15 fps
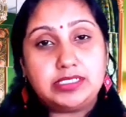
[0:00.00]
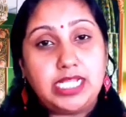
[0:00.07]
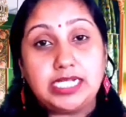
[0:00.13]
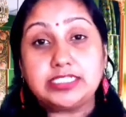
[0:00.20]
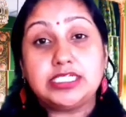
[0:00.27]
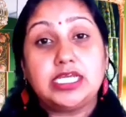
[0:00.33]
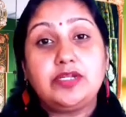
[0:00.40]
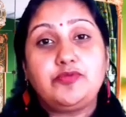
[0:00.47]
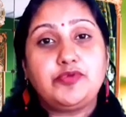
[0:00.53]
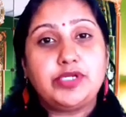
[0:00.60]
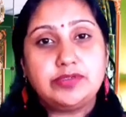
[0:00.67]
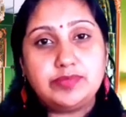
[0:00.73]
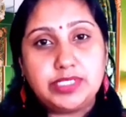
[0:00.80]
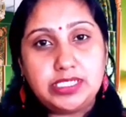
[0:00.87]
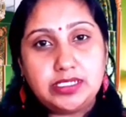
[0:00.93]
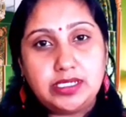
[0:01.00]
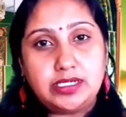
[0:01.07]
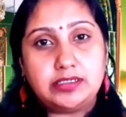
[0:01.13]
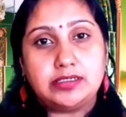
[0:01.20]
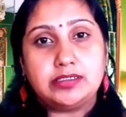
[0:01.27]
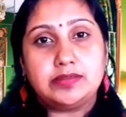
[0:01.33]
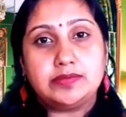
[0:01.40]
that child wouldn't be
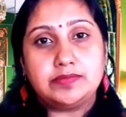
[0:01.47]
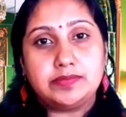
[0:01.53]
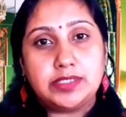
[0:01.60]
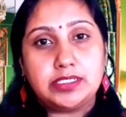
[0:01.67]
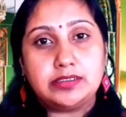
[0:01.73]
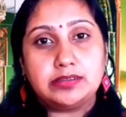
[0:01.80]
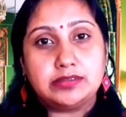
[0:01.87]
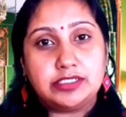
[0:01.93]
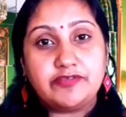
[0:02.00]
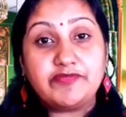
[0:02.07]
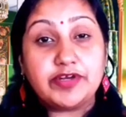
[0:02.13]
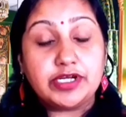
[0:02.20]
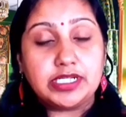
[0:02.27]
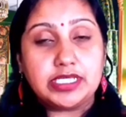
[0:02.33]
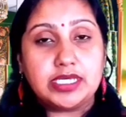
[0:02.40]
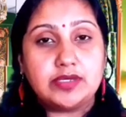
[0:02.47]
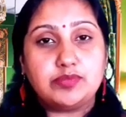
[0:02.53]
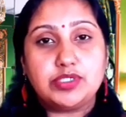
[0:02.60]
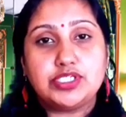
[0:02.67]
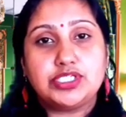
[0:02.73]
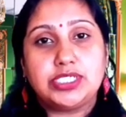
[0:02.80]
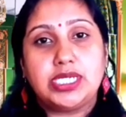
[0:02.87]
a differently
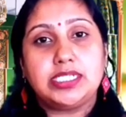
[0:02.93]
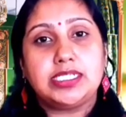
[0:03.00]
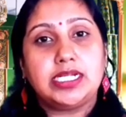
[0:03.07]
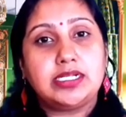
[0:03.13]
abled child.